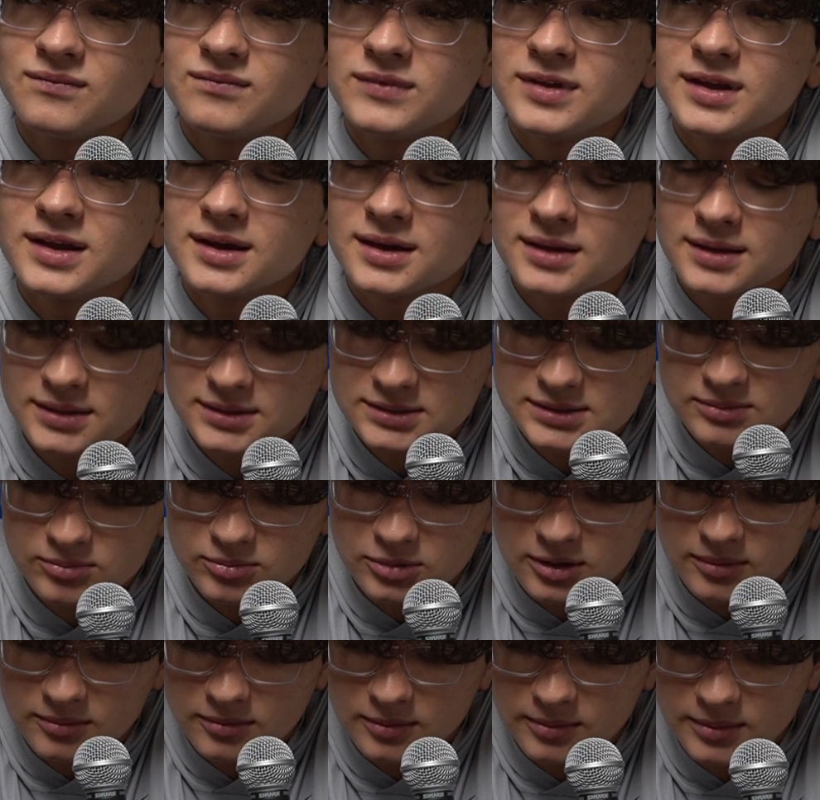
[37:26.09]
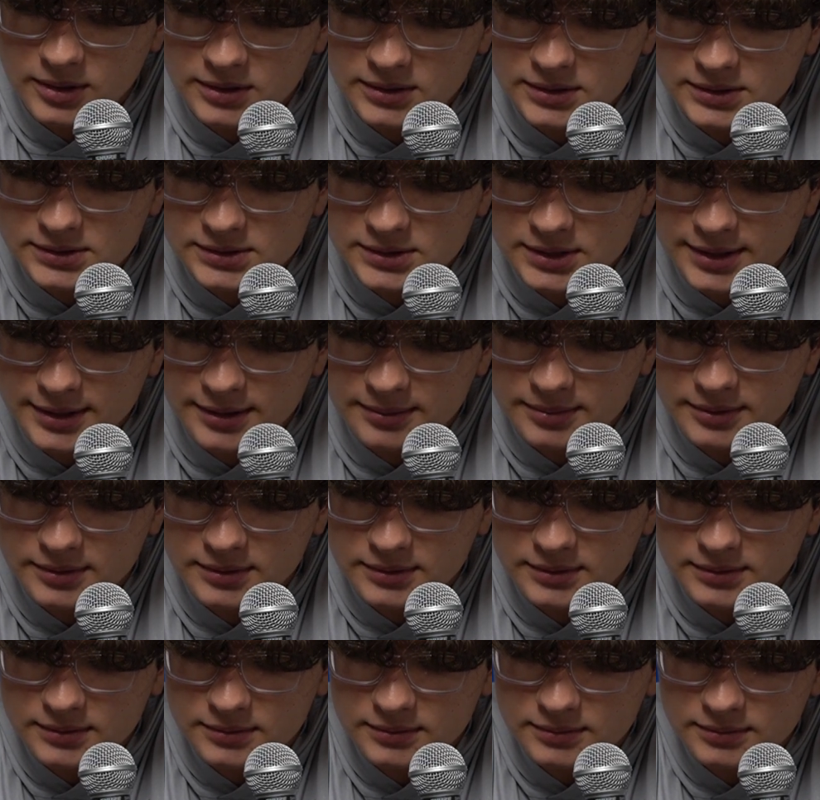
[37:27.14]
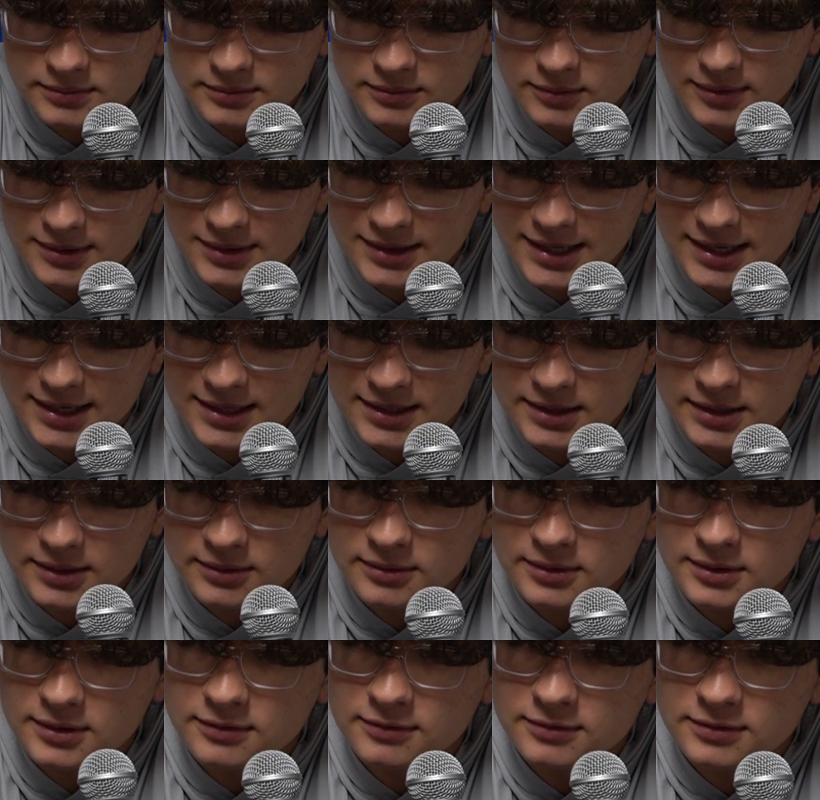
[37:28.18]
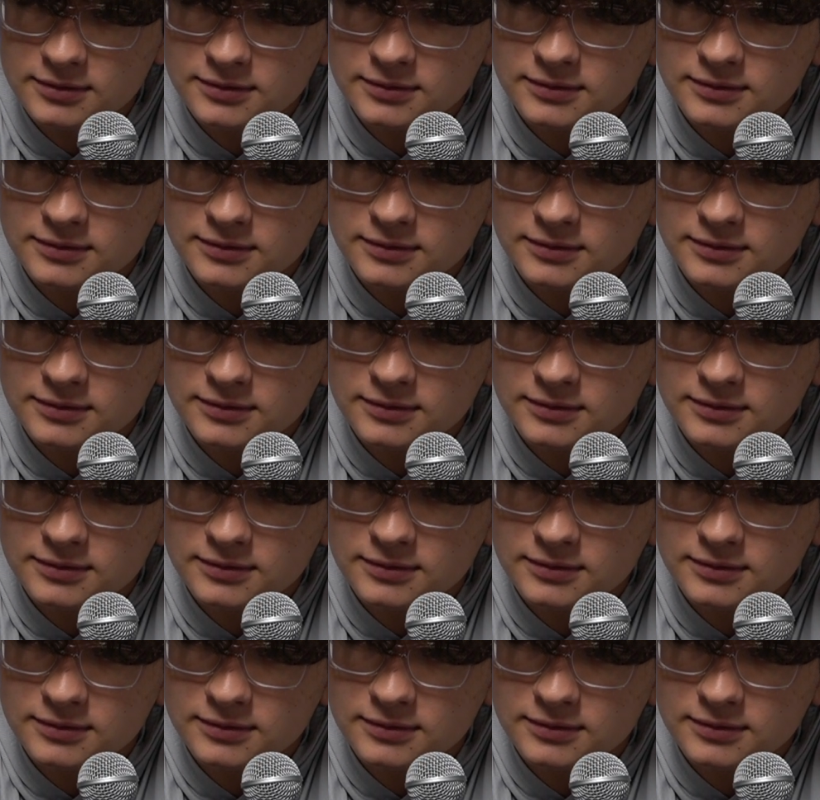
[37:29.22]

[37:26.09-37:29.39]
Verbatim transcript: Yeah, that's the problem about this campus, or lack thereof.